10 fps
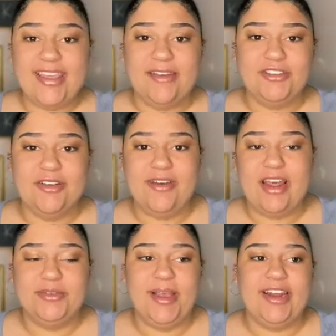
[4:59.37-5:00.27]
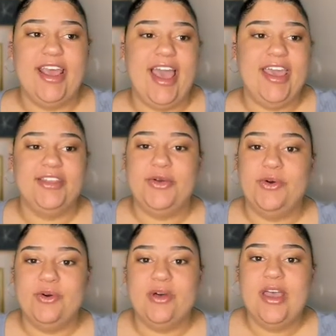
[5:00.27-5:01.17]
after I found out I was pregnant, I hit the
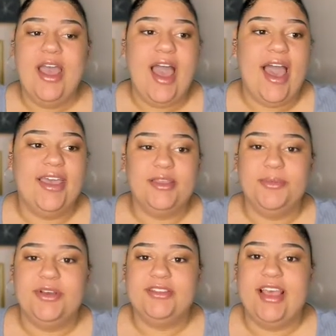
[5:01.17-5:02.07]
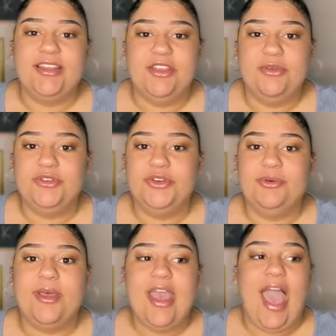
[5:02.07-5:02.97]
Google, I hit the books, I hit the
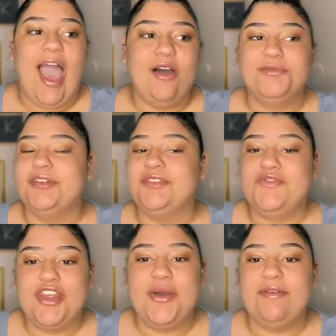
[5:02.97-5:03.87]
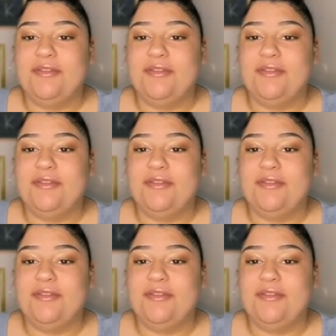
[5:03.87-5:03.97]
YouTube. I was watching video after